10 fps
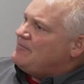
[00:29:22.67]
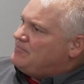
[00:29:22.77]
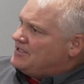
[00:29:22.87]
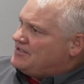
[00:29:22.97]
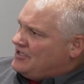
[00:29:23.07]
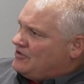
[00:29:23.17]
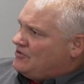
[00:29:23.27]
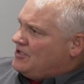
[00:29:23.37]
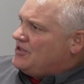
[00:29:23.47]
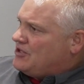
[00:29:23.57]
but
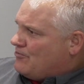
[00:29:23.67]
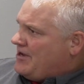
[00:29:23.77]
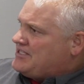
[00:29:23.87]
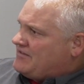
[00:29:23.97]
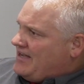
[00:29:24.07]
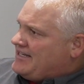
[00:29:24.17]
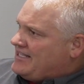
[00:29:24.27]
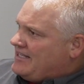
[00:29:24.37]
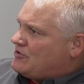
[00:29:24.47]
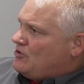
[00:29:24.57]
the rates have had to
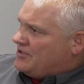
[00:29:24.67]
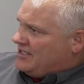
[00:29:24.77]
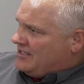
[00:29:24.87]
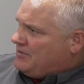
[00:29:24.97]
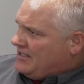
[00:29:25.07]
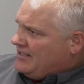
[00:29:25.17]
keep going up,